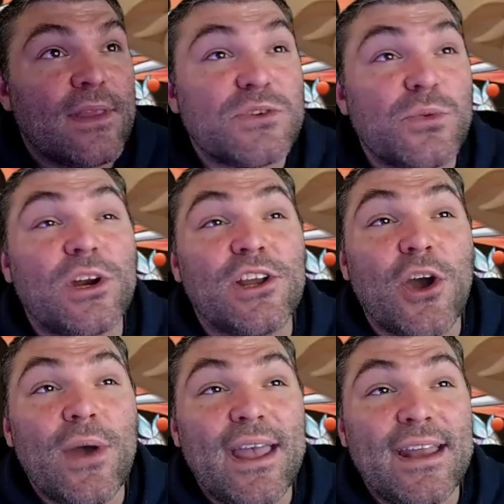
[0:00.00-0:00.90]
So we're gonna
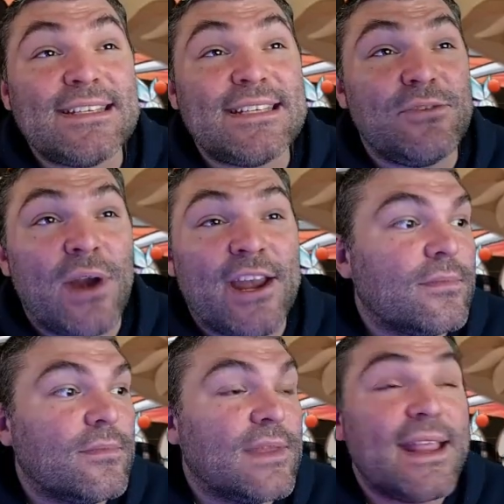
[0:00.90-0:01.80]
go ahead and D-rank
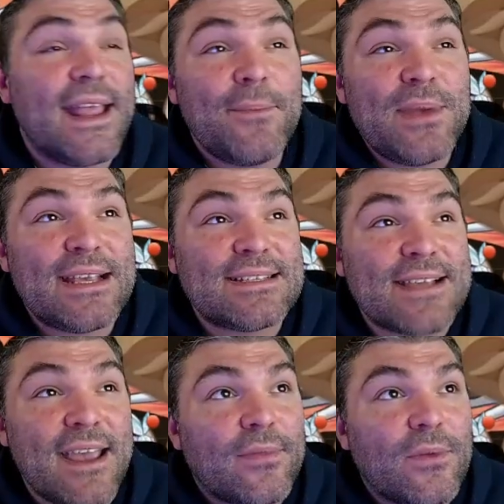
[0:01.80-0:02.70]
her. Now, that being
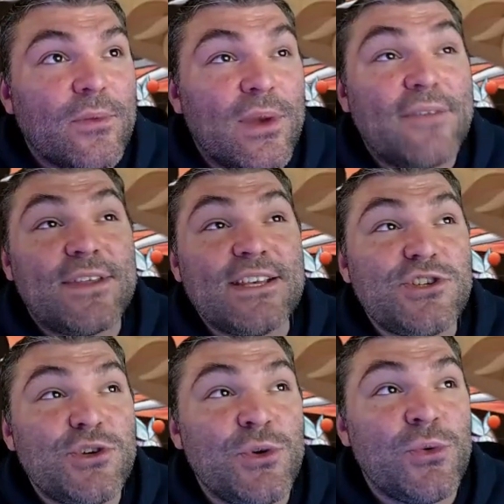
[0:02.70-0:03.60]
said, we have these
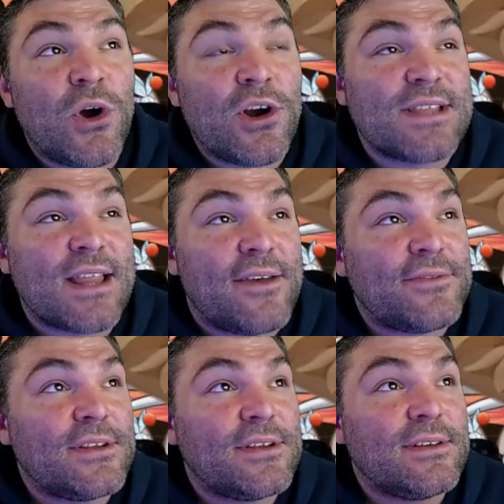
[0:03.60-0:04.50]
2 URs
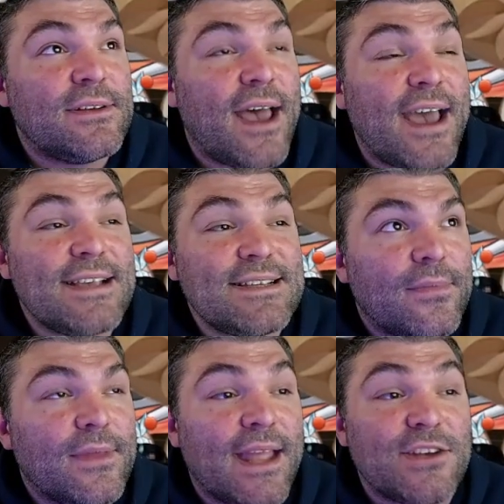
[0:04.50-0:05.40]
left.
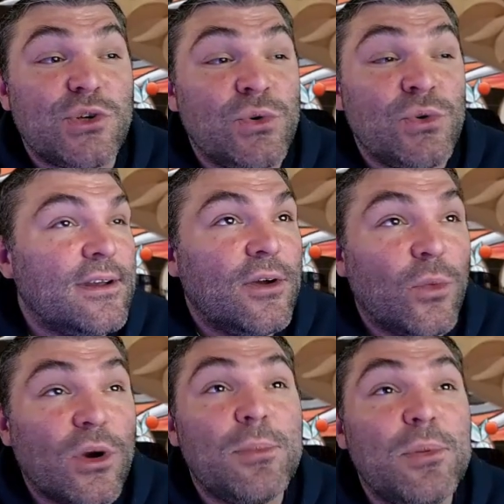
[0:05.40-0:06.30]
Isaac and Tool,
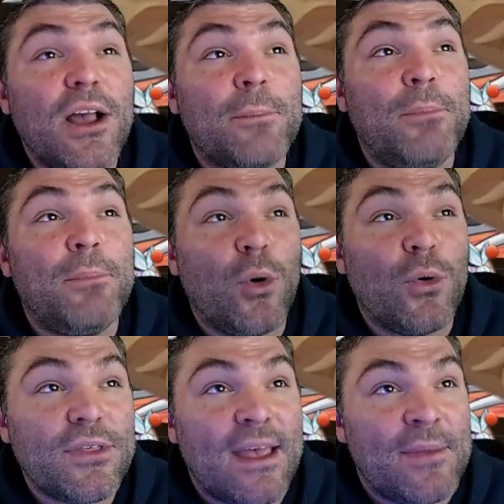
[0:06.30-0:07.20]
we're going to plug both
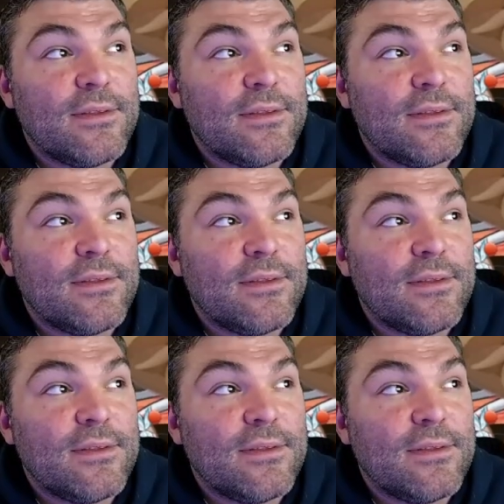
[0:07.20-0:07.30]
of them in.